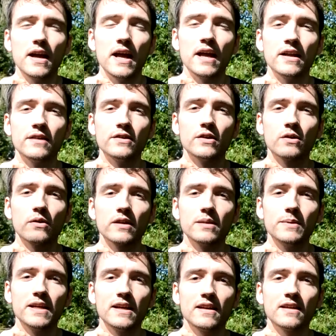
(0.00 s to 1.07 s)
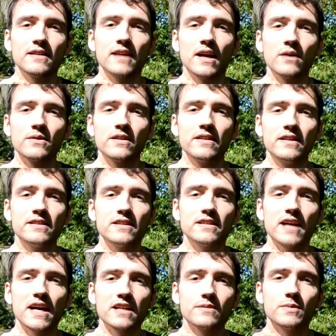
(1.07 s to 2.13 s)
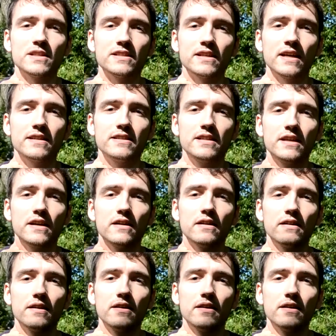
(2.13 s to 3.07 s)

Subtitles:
And you're going to be getting down to these attachment sites here.